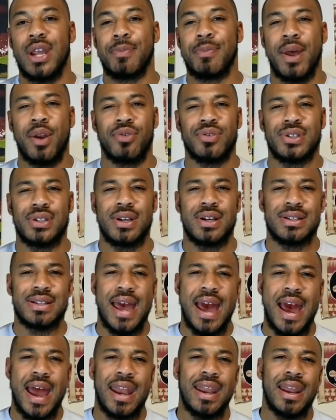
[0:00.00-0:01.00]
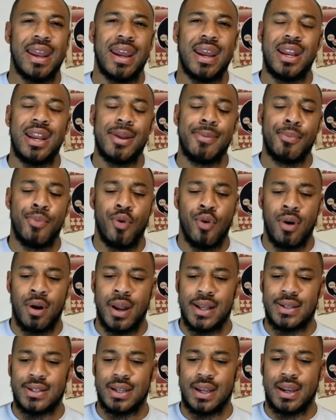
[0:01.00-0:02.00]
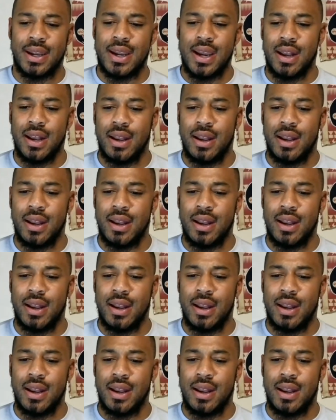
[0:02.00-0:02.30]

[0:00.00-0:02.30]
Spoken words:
I don't see us adding any more unless a kid